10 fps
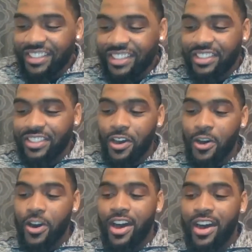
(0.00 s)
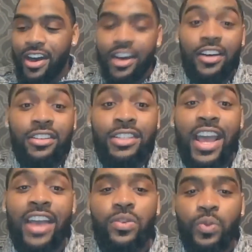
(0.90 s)
So
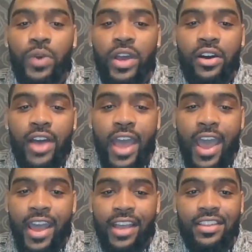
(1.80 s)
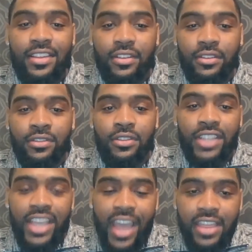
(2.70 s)
as well as
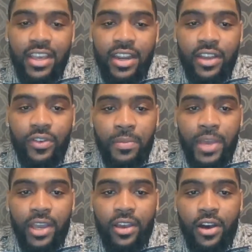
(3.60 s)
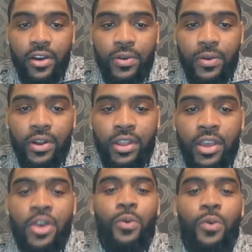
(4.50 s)
the athletic realm at Concord,